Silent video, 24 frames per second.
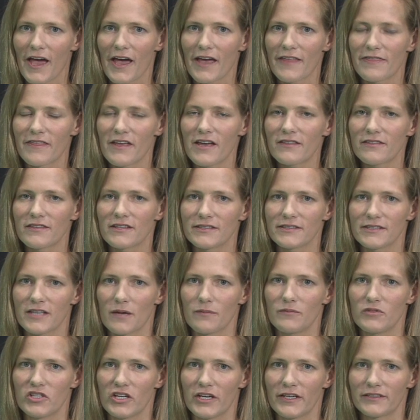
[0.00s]
and then the
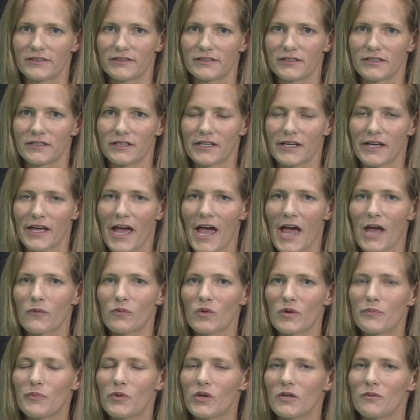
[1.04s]
subject, and
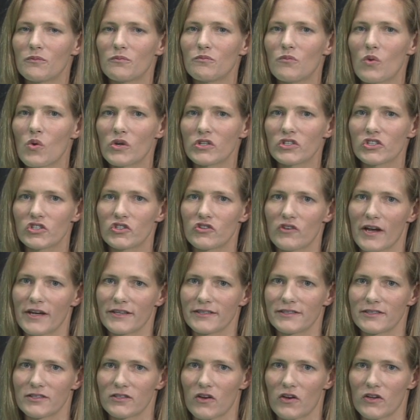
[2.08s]
we put more
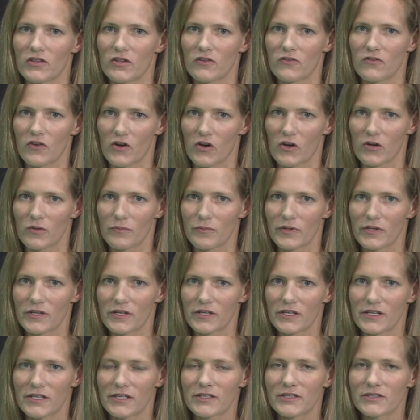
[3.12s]
stress on the verb.
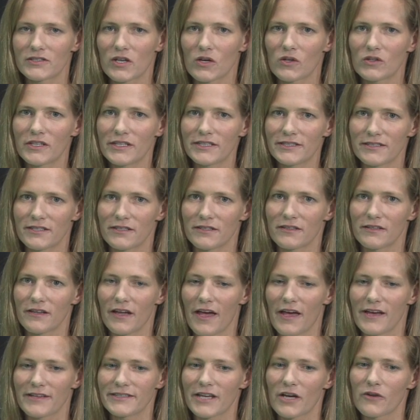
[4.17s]
So listen
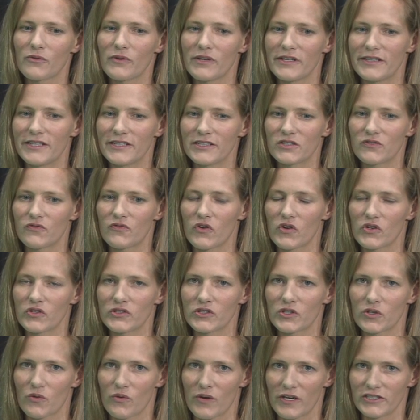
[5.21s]
as I read this
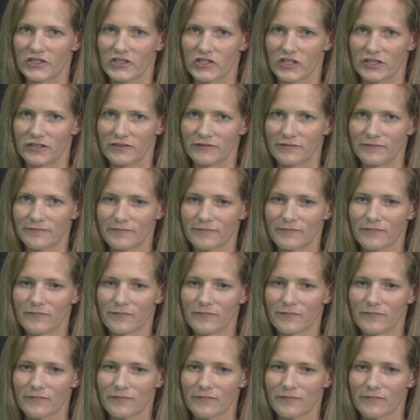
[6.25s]
first question.